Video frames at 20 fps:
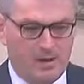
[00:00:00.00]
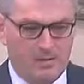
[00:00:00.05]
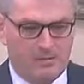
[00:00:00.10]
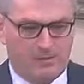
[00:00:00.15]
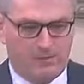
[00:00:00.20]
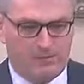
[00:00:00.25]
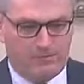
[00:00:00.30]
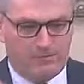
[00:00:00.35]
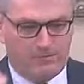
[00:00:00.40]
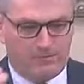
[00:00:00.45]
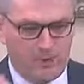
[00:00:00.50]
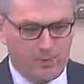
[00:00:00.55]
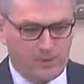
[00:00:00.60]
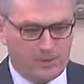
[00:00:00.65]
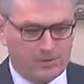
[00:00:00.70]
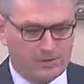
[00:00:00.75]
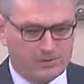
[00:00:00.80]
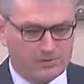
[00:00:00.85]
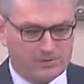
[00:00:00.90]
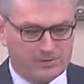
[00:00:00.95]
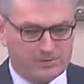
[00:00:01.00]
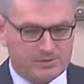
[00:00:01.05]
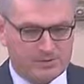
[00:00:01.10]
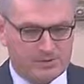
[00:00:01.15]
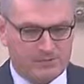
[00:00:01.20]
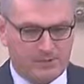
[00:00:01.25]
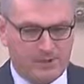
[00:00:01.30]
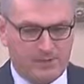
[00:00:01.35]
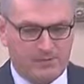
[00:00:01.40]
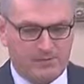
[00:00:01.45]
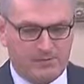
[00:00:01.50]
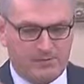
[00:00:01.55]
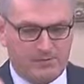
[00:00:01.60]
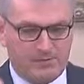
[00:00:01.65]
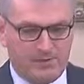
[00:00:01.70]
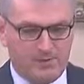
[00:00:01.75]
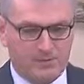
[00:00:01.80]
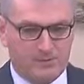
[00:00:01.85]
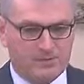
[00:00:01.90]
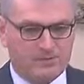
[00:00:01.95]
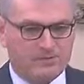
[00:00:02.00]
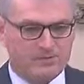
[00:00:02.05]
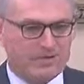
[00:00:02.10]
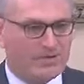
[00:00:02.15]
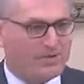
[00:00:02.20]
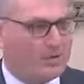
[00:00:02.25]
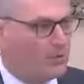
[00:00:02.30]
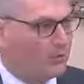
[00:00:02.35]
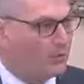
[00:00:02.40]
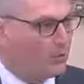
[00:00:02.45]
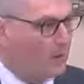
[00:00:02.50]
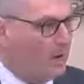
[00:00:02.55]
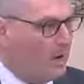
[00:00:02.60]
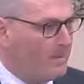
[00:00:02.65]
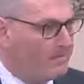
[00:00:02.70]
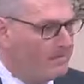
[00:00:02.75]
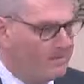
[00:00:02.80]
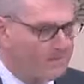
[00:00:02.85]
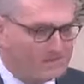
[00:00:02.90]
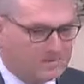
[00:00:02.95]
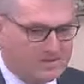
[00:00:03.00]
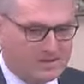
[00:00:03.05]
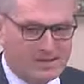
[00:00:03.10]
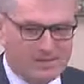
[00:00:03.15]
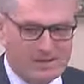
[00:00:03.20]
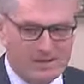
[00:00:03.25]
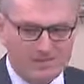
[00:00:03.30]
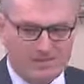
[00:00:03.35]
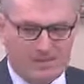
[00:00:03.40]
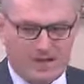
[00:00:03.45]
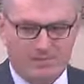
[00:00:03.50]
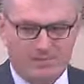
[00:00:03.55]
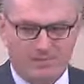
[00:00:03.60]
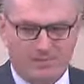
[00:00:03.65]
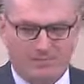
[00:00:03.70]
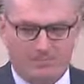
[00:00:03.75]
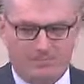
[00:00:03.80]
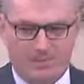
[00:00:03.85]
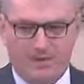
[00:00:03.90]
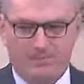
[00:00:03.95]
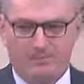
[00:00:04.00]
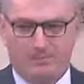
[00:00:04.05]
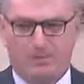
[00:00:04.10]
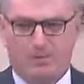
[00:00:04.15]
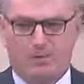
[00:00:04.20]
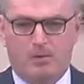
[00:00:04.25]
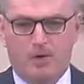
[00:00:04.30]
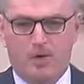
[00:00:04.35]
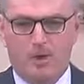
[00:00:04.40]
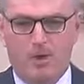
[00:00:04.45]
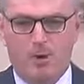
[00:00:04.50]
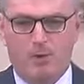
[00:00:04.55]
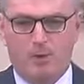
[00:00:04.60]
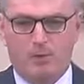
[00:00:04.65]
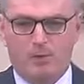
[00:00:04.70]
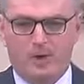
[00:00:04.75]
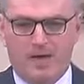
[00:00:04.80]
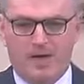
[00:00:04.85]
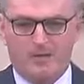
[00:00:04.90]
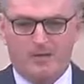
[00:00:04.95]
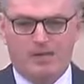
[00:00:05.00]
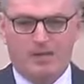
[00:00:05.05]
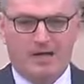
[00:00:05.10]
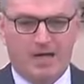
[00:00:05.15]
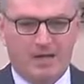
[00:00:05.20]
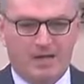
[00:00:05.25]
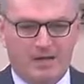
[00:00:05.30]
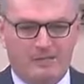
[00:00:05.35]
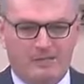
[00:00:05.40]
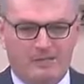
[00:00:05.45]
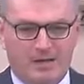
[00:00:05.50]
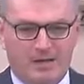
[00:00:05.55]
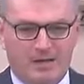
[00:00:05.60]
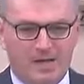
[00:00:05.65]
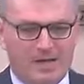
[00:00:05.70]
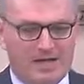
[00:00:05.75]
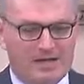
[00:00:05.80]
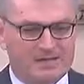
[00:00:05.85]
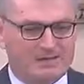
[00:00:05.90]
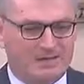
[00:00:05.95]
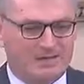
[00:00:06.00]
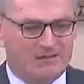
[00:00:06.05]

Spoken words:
the focusing on one particular type of people or nationality is a